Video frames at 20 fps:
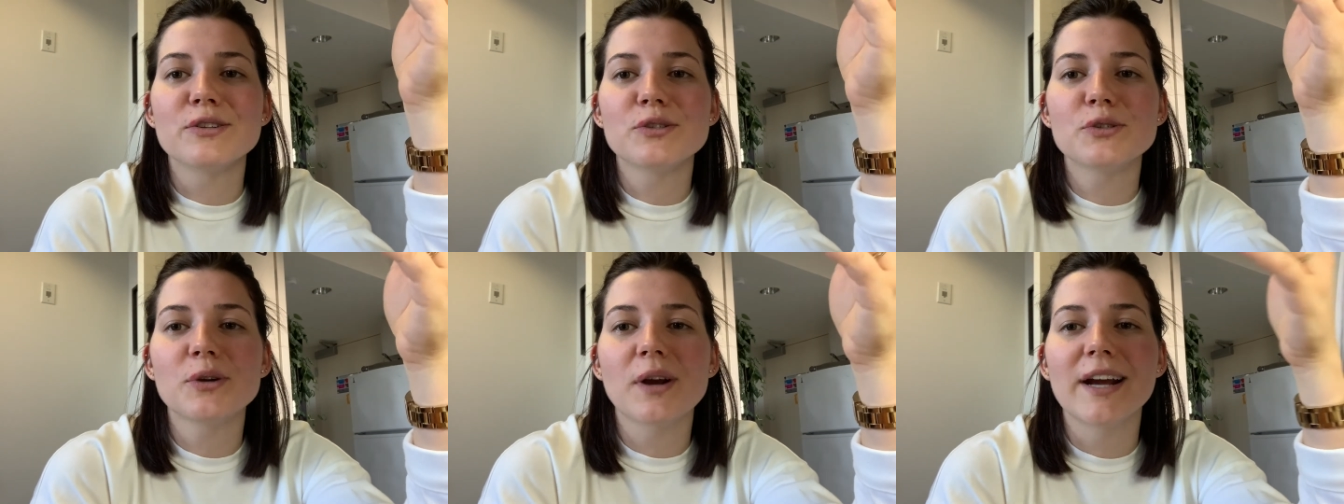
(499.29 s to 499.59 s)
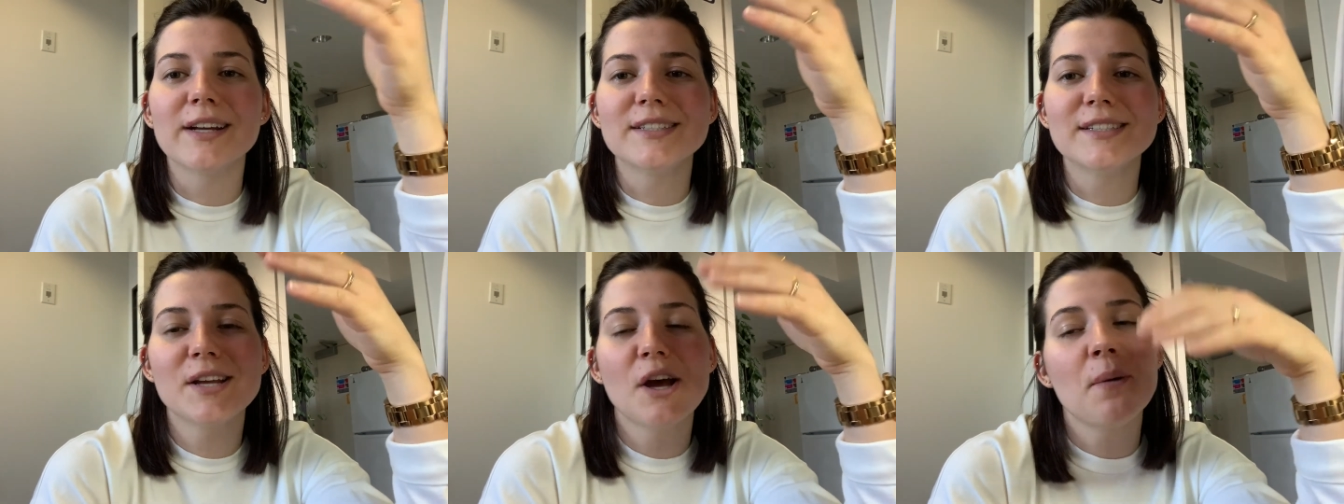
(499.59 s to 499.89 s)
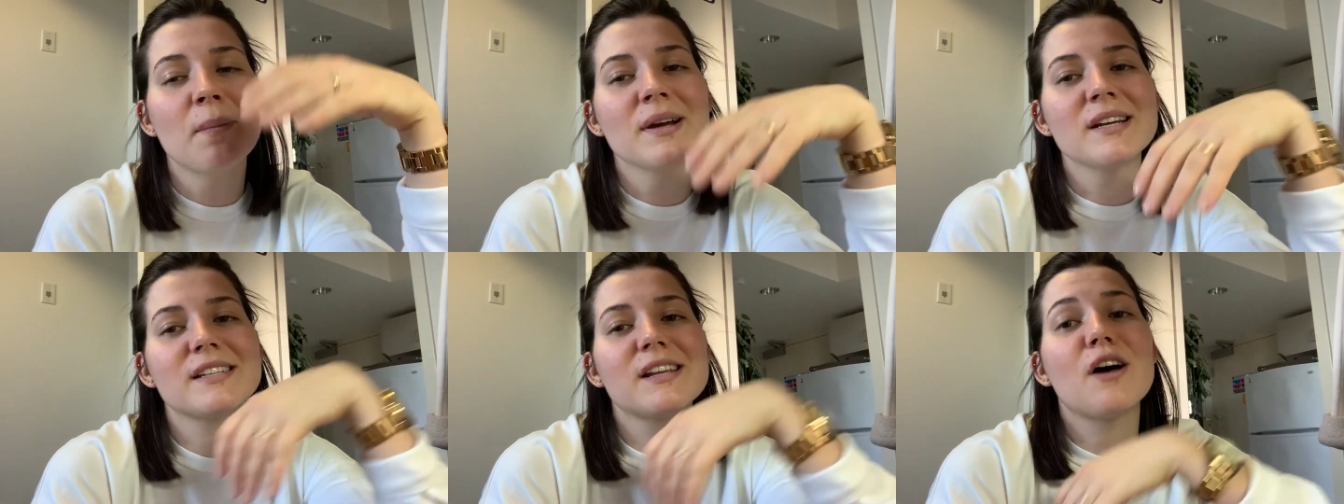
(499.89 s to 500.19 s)
try to tell
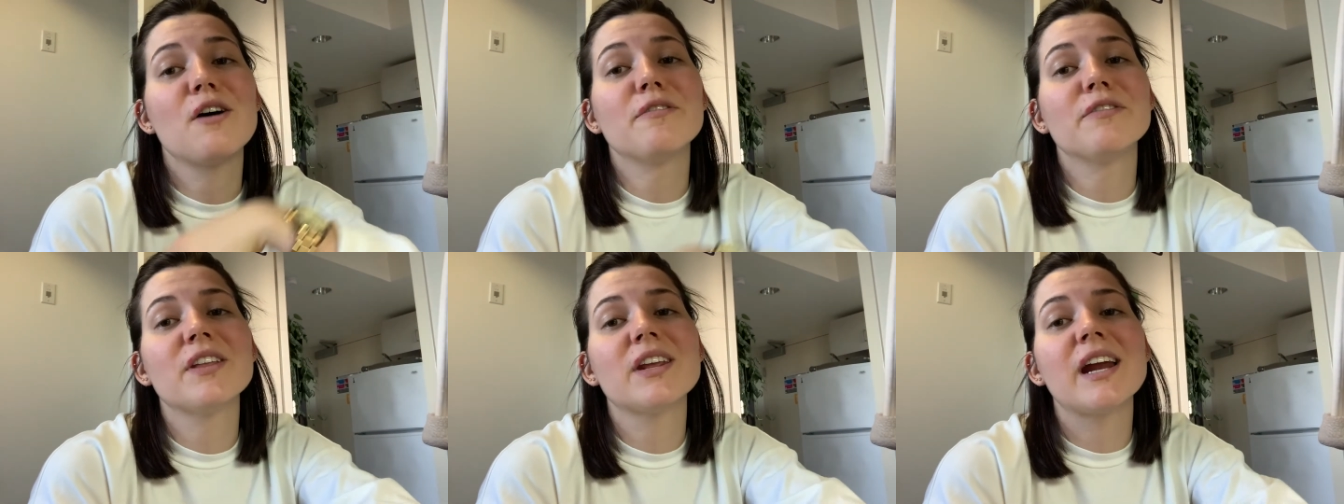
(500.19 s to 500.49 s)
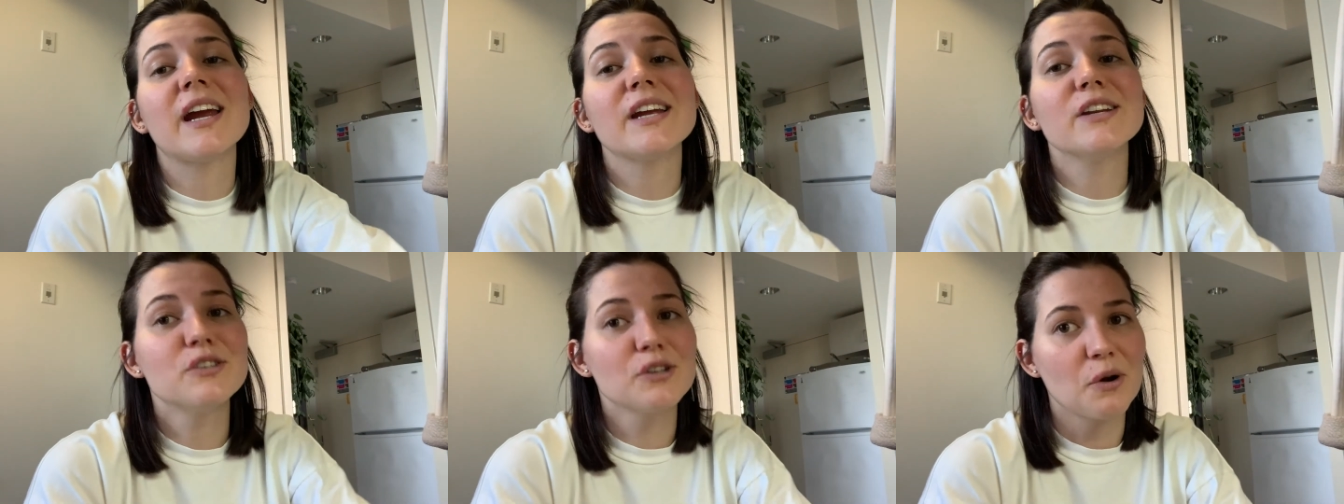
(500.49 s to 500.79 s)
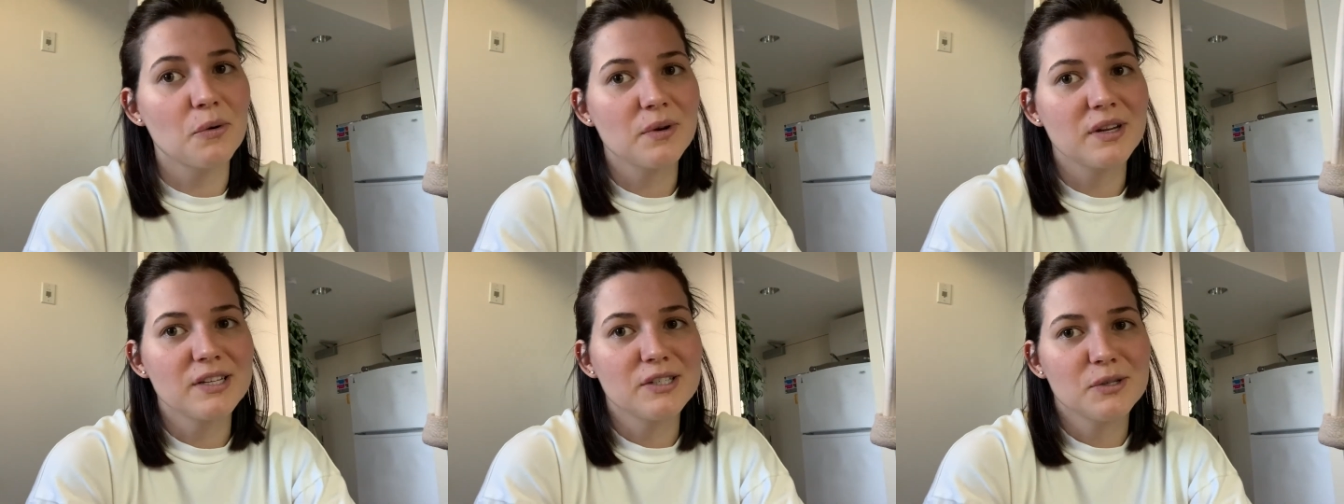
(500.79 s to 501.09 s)
myself that I
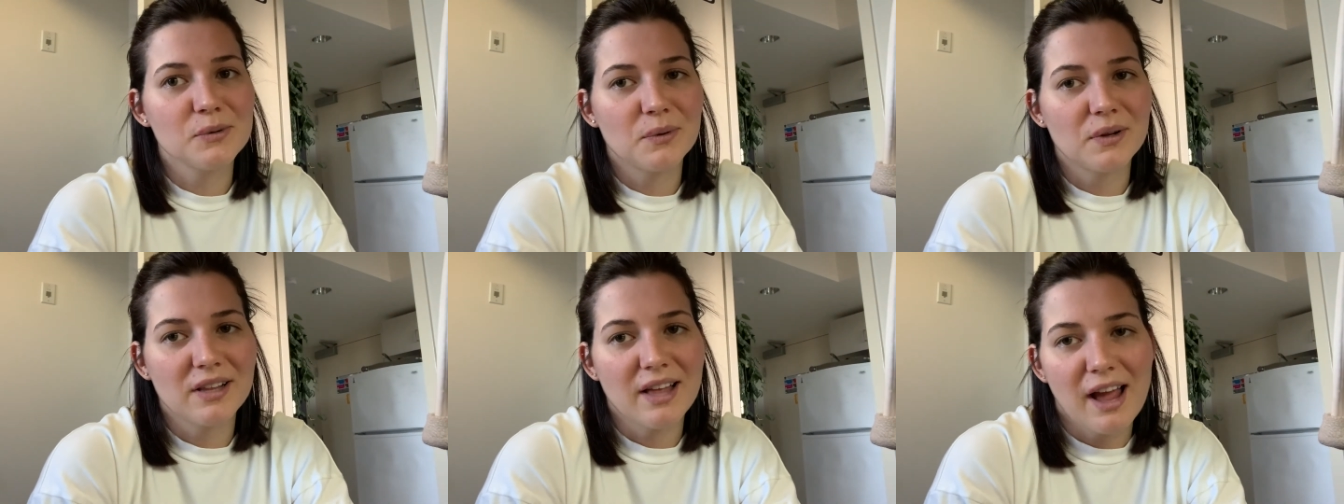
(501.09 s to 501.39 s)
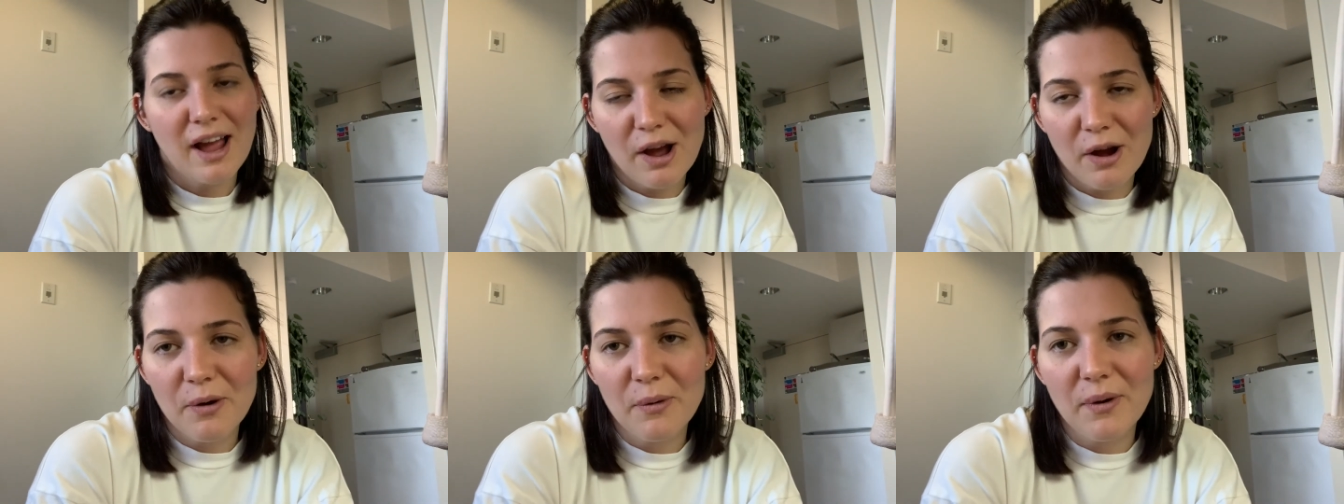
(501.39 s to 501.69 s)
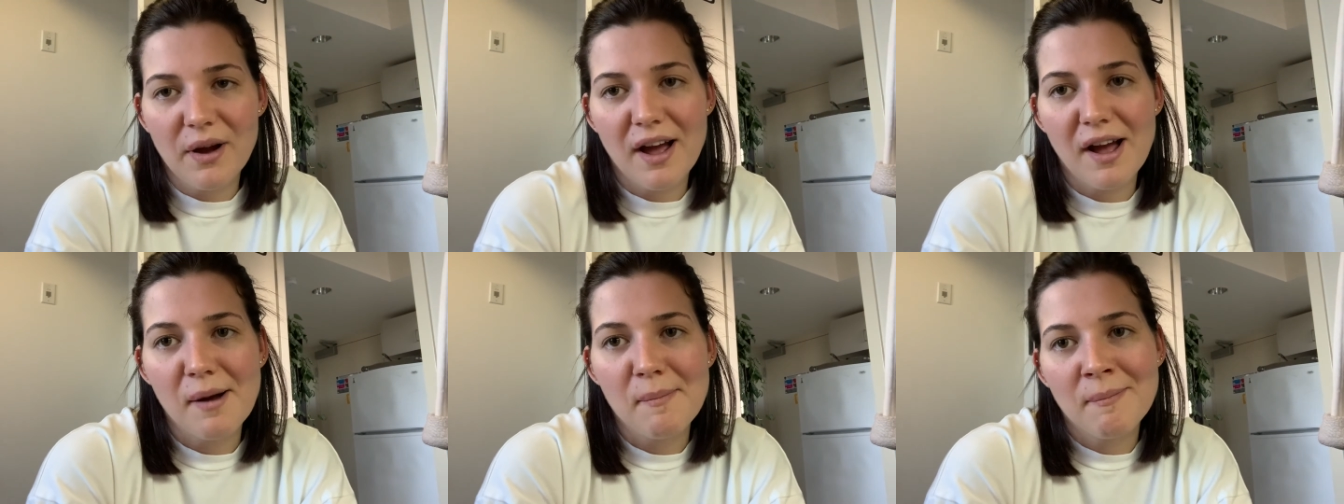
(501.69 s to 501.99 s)
don't need to allow
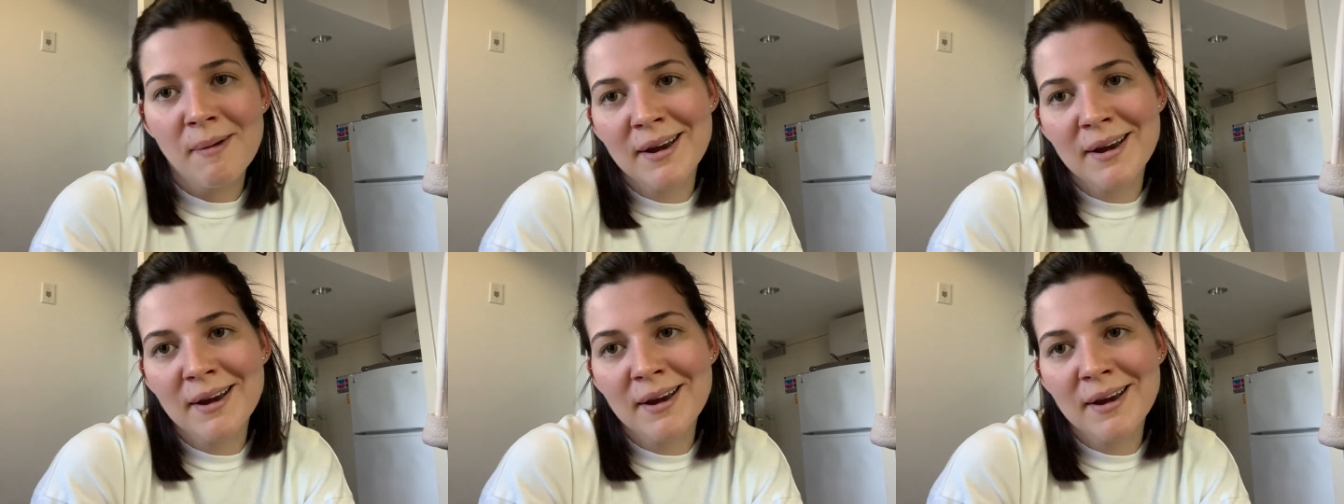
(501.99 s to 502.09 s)
um,